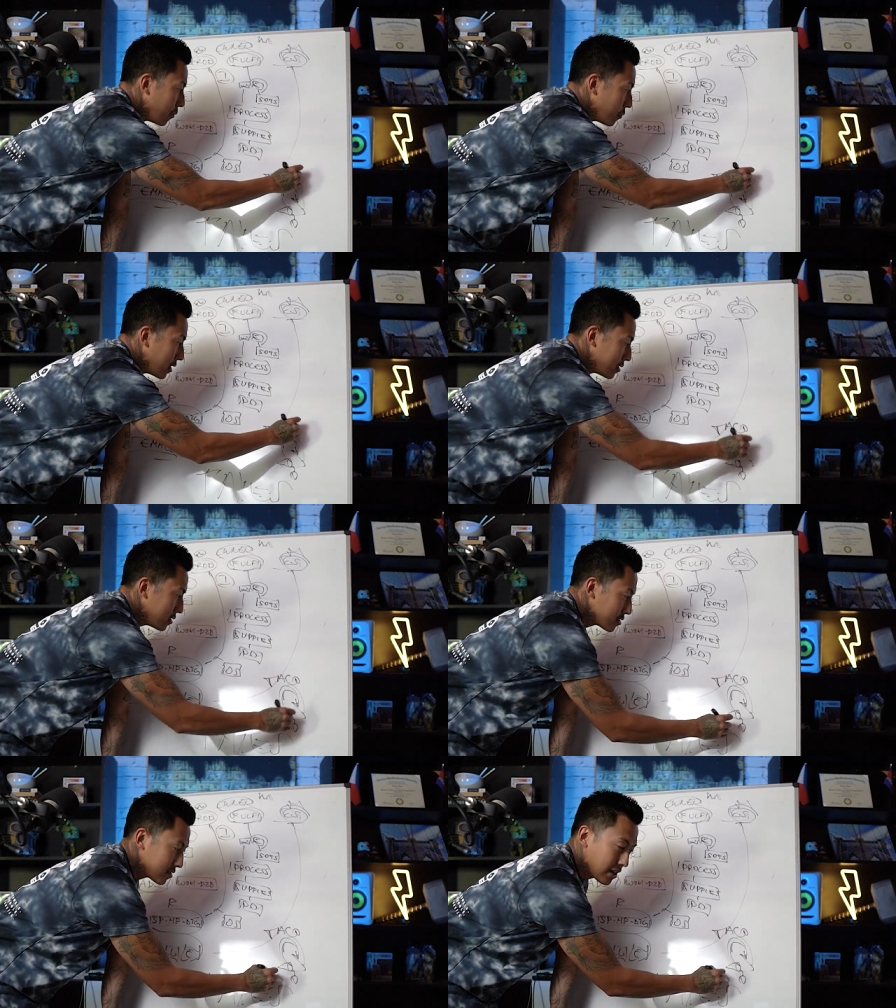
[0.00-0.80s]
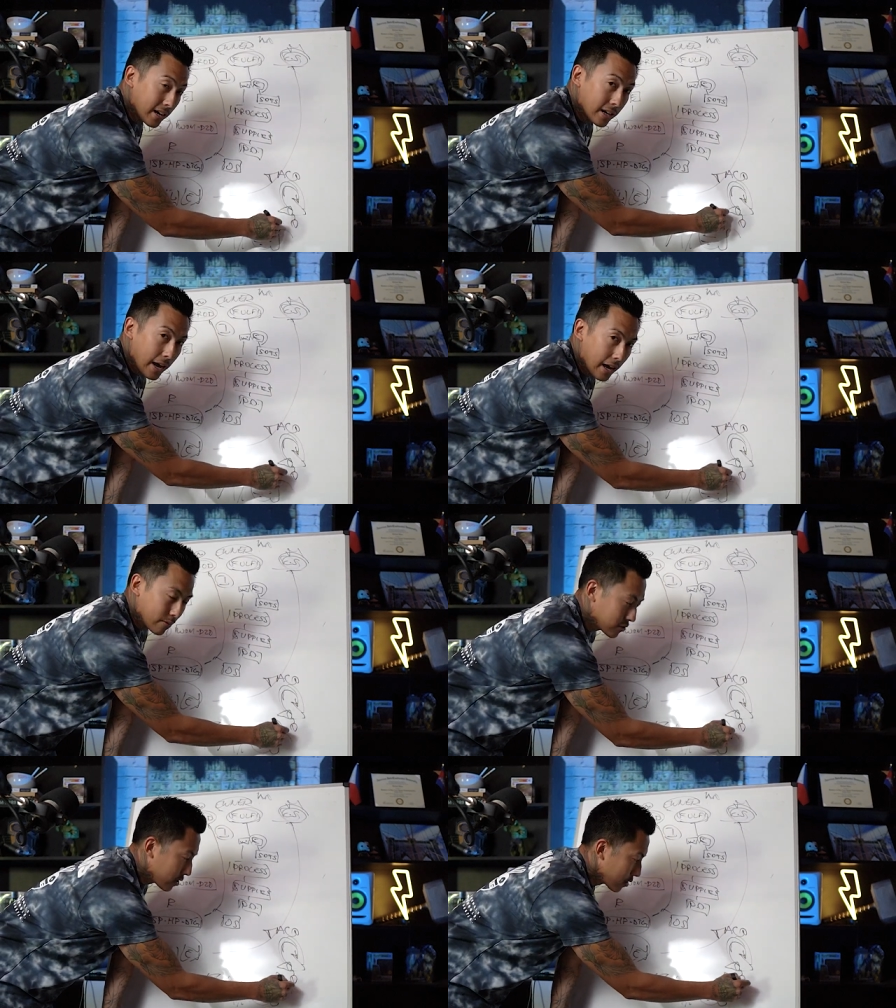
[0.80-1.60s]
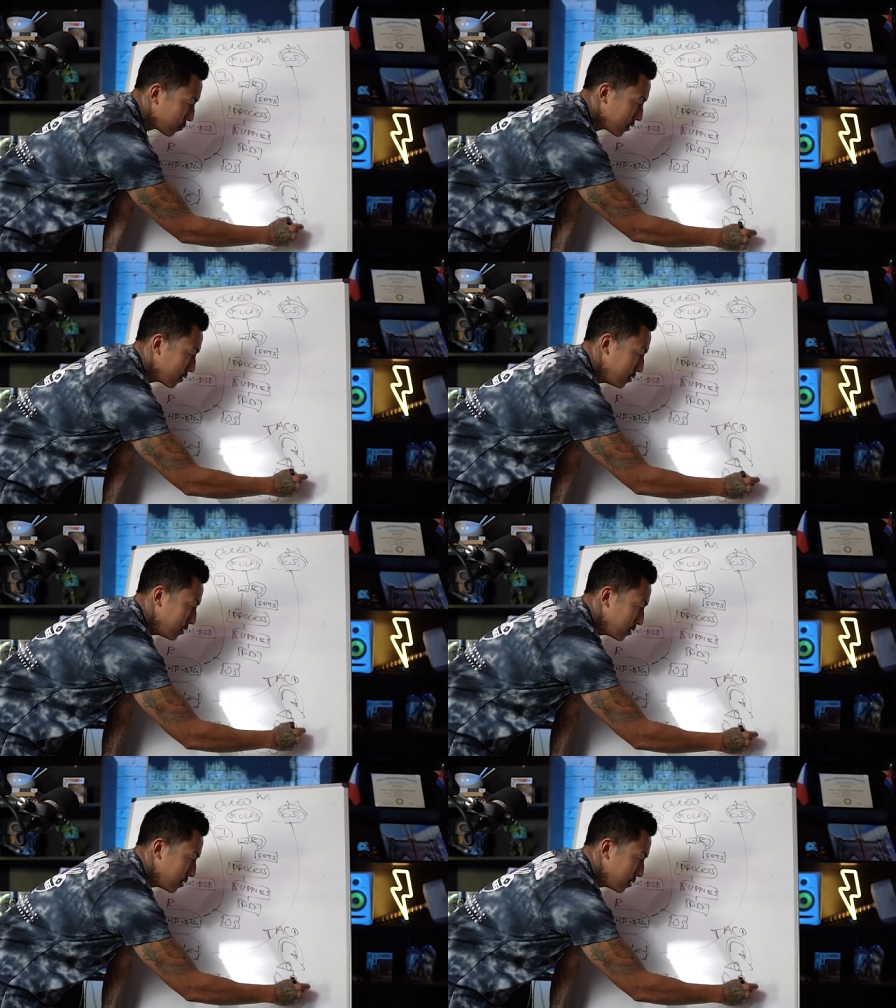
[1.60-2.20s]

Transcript: But this is not an ad for Taco Bell.